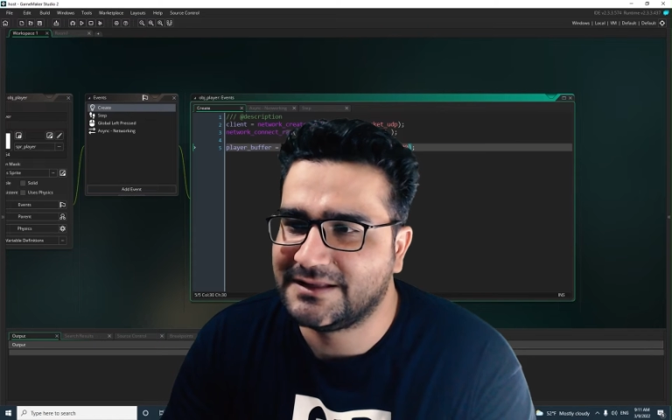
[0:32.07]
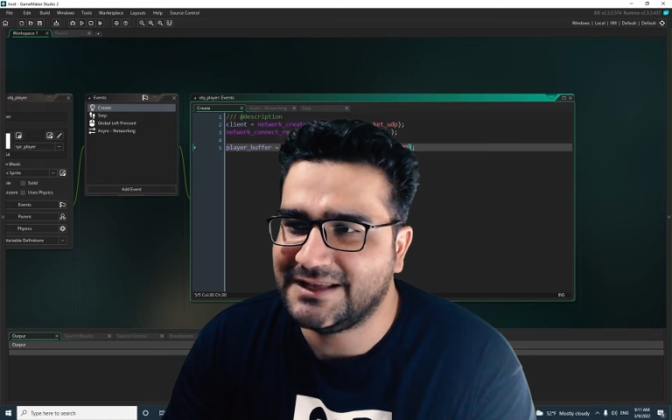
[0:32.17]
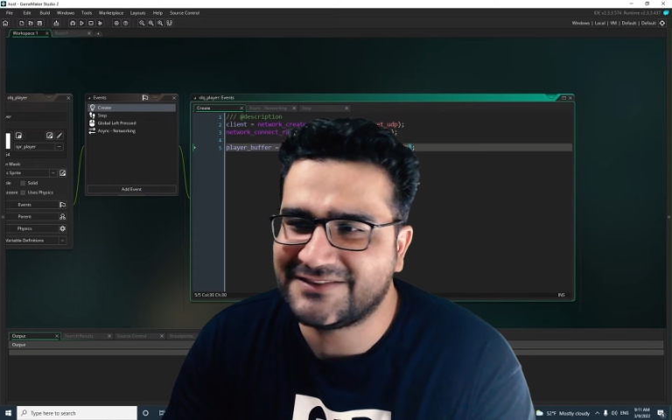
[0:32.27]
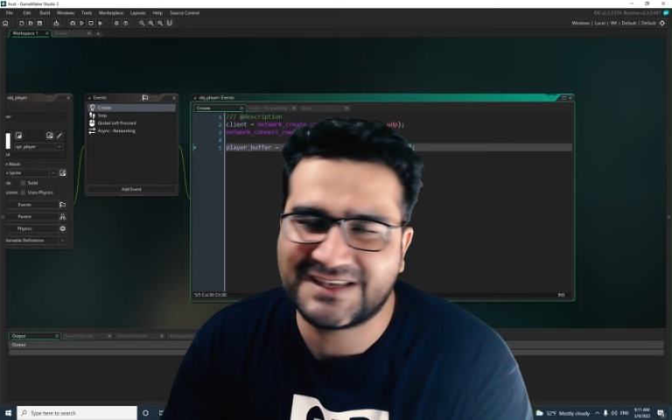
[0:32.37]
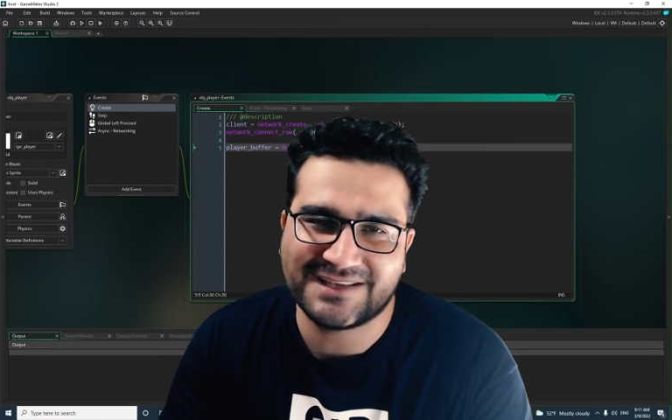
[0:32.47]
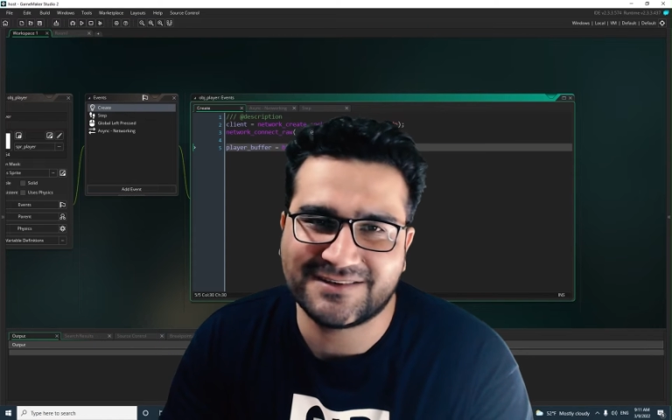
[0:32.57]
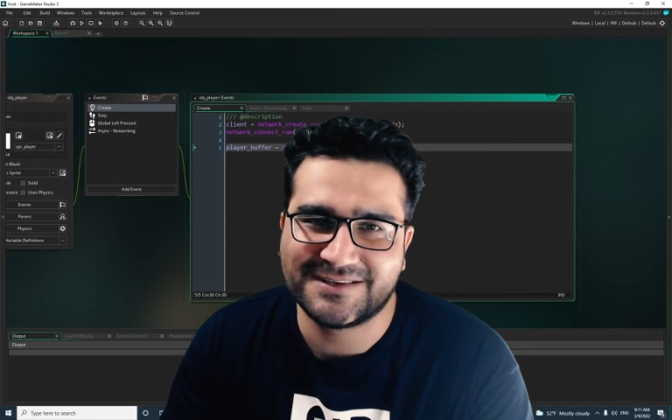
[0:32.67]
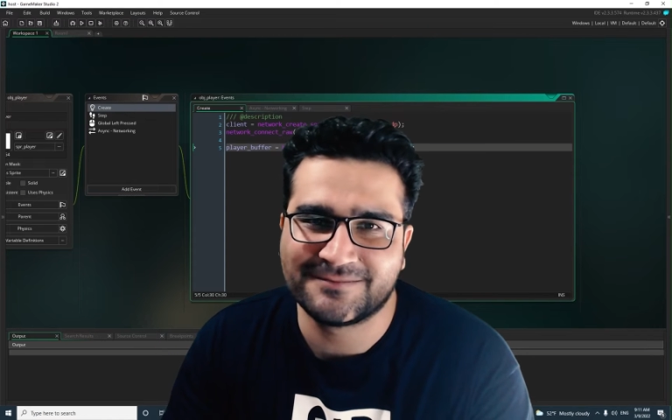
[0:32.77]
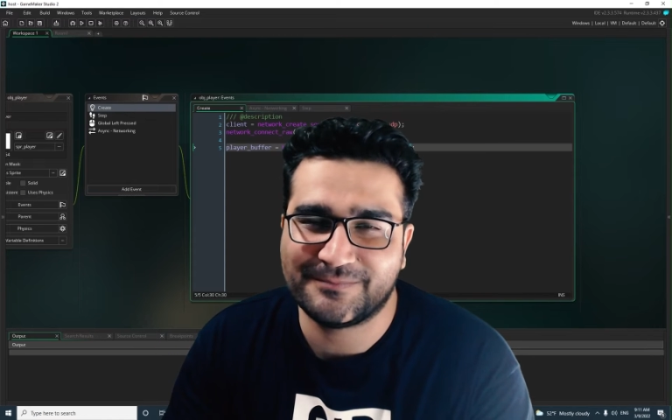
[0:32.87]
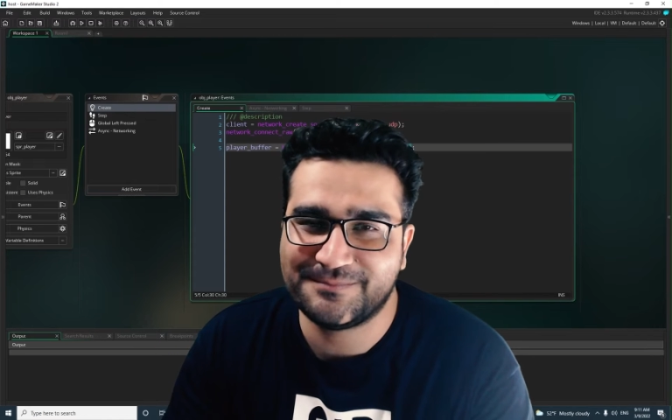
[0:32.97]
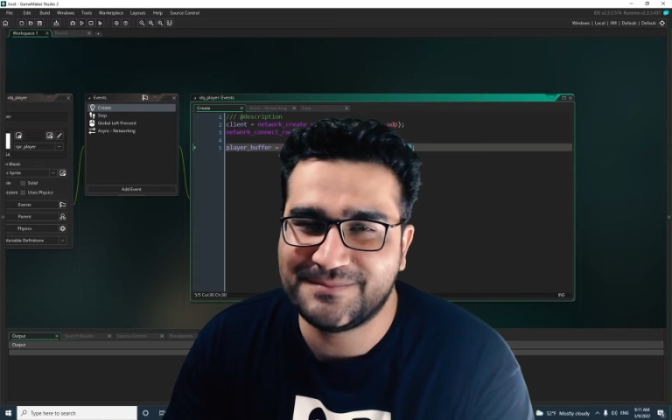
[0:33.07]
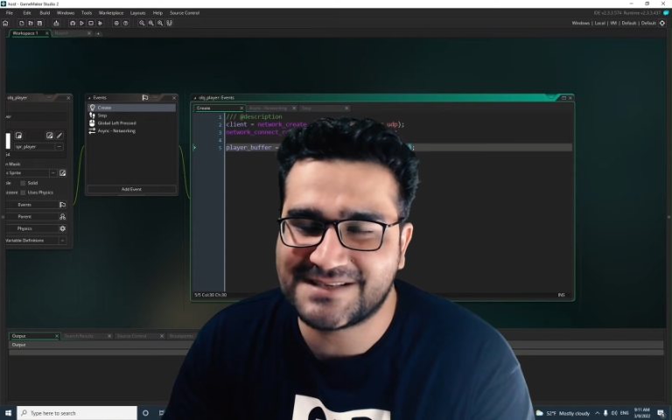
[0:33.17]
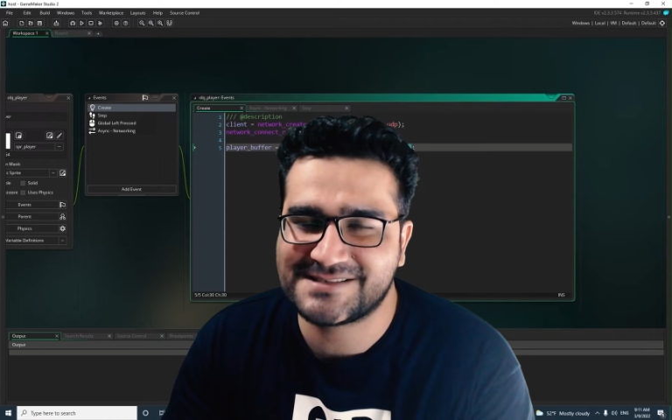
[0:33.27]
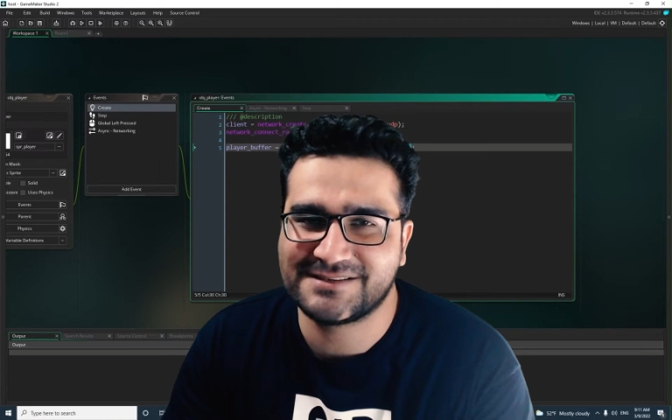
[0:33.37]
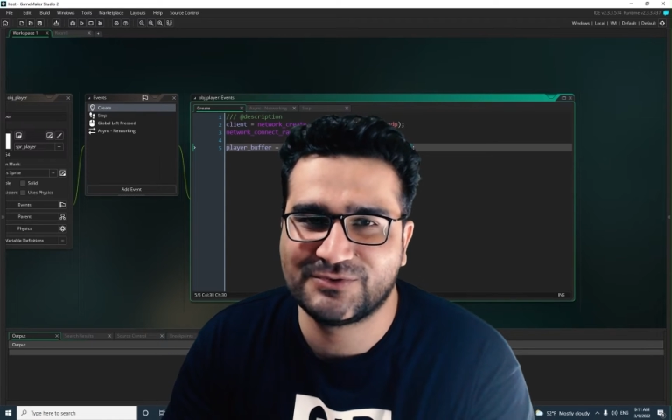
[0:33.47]
it's getting
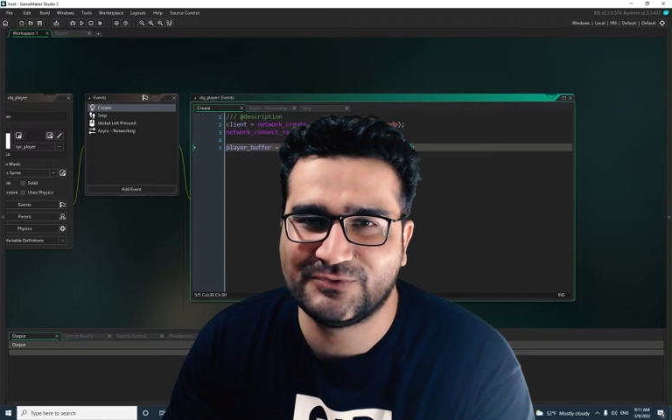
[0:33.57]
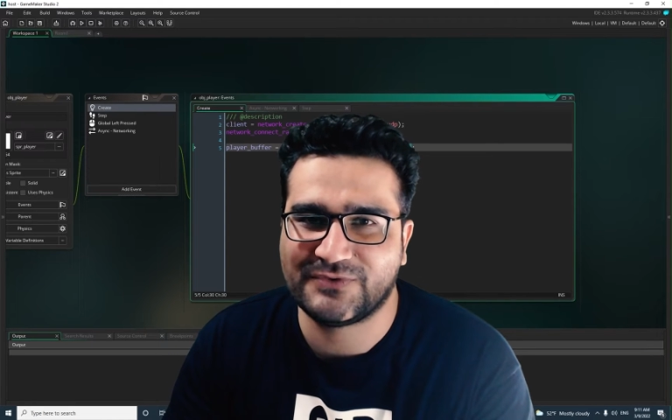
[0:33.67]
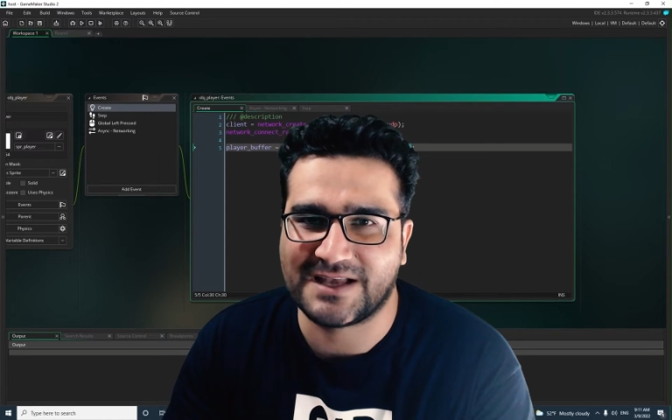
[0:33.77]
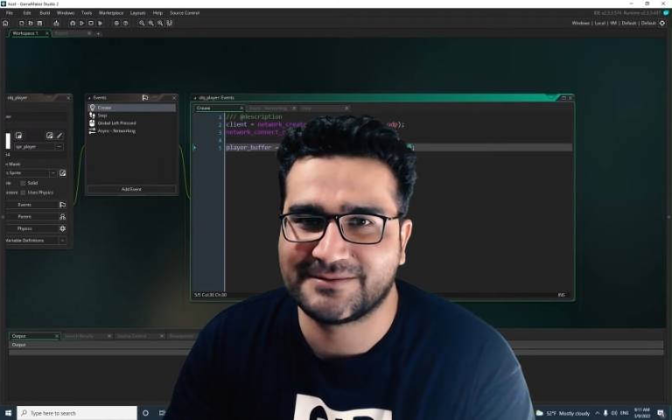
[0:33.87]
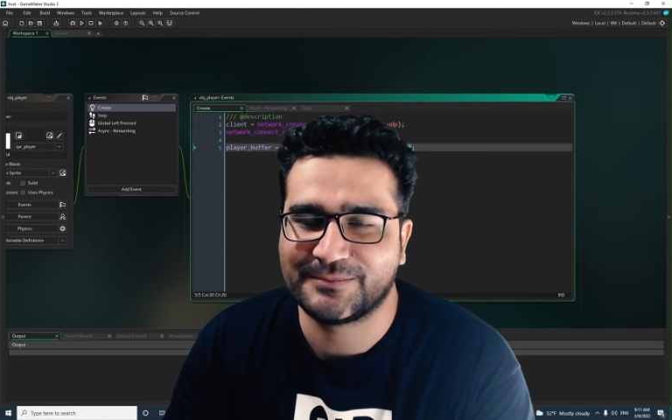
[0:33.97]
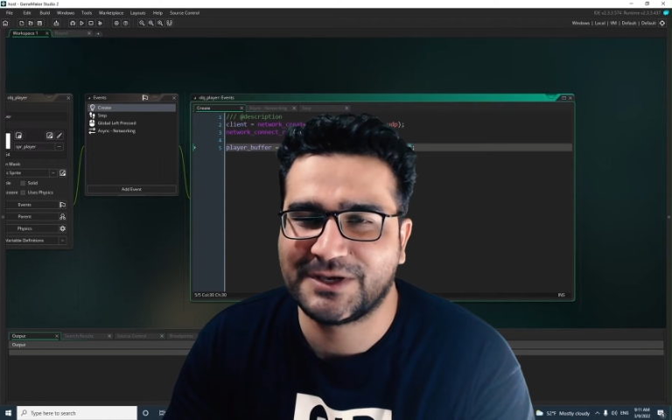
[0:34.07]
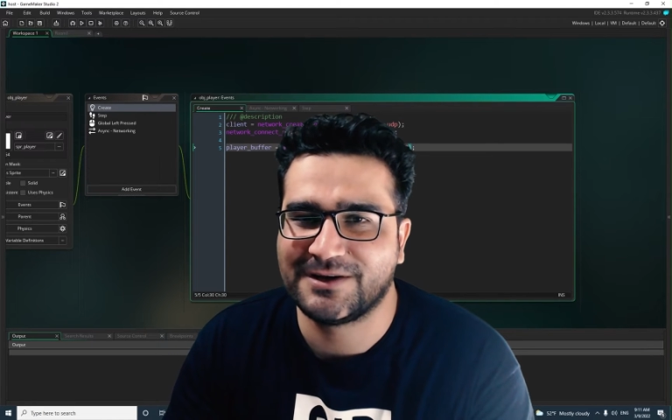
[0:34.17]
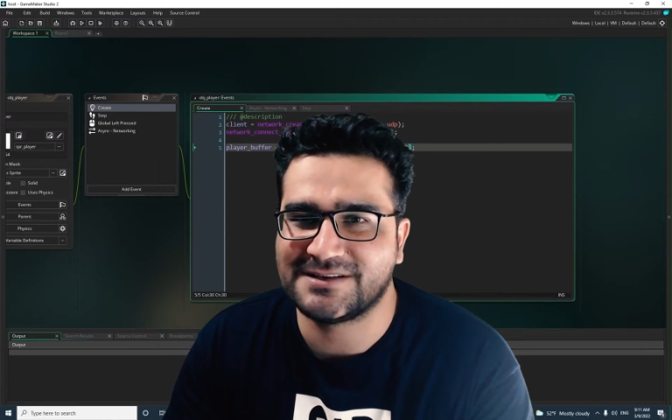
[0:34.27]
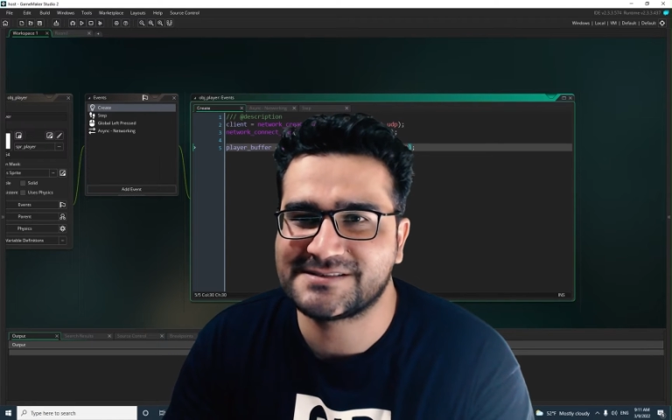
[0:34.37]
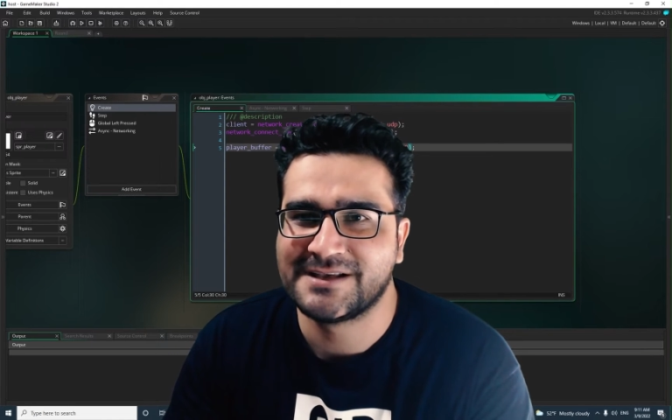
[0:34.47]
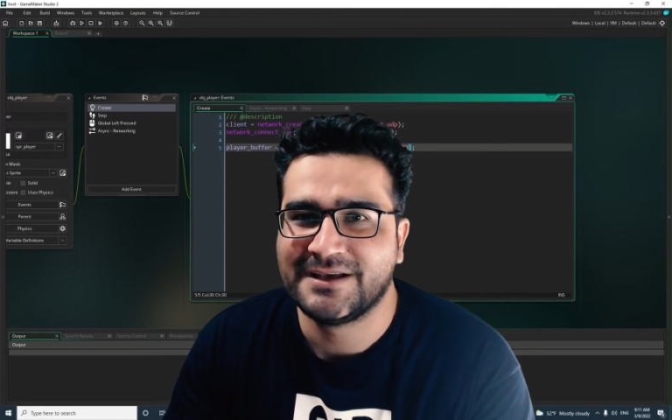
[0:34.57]
messy too fast because